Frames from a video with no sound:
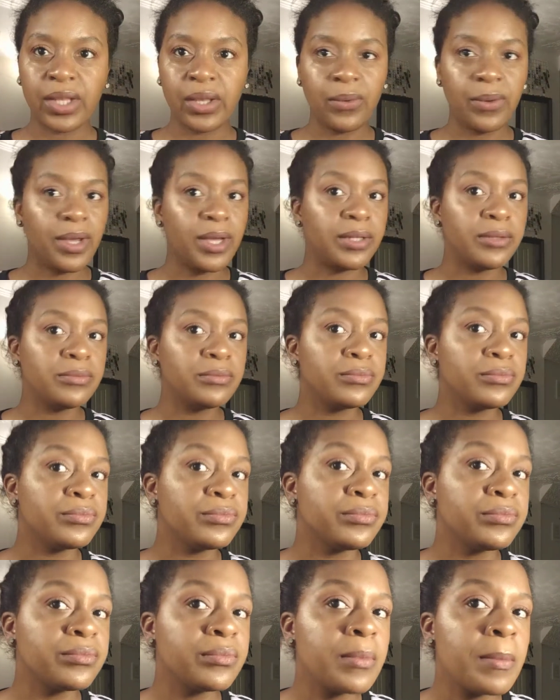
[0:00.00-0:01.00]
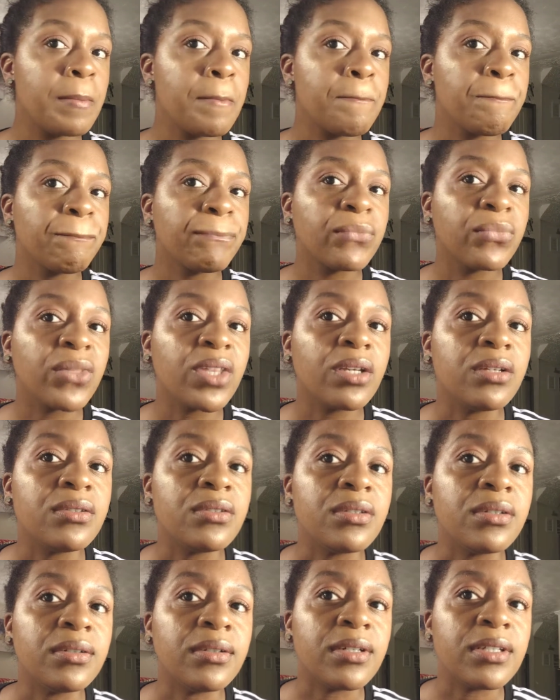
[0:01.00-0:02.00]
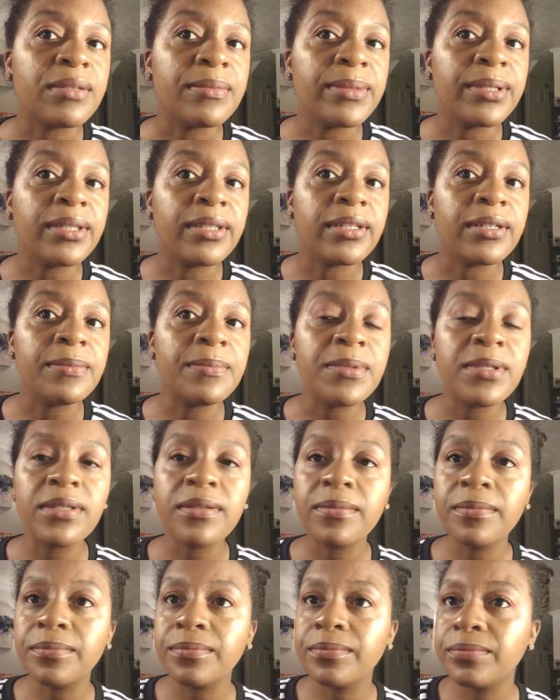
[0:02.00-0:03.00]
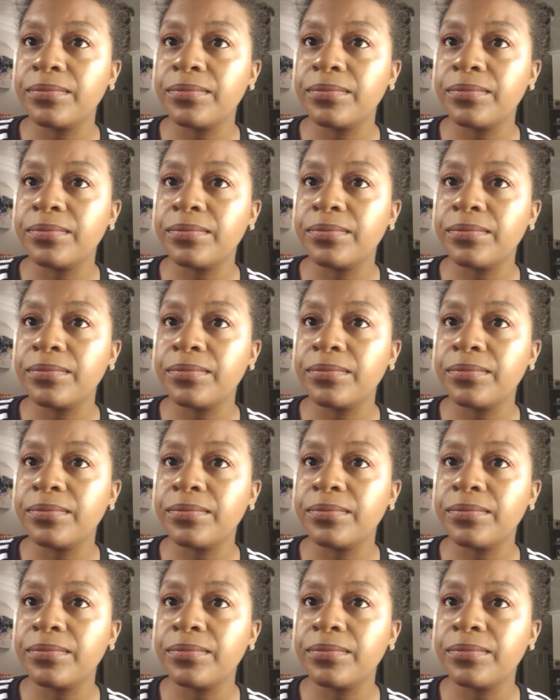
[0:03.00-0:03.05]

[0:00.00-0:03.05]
Okay. And so that's my lips.